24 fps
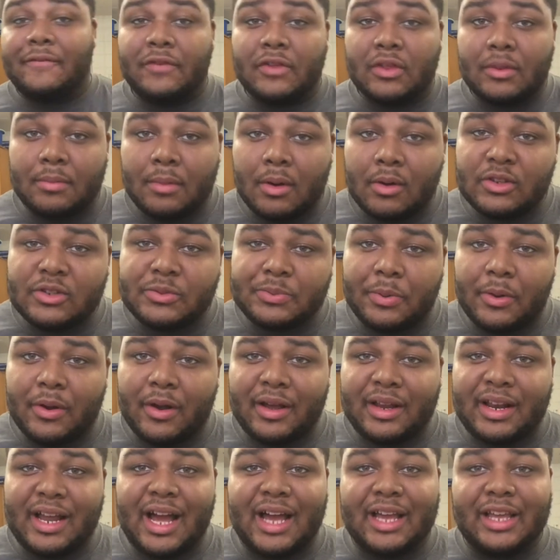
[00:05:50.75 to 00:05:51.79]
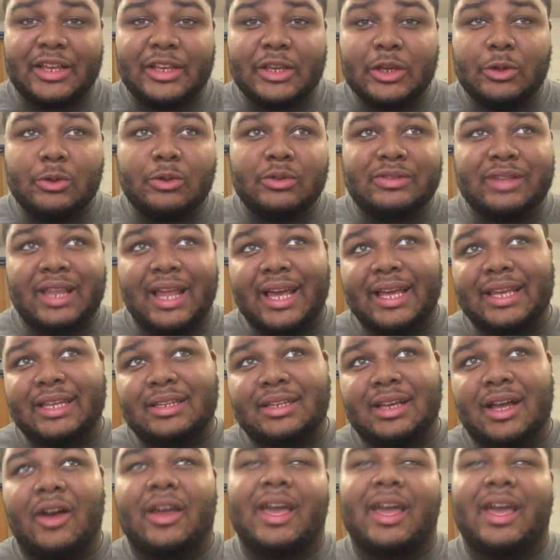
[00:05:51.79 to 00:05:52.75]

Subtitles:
For the most part, I used I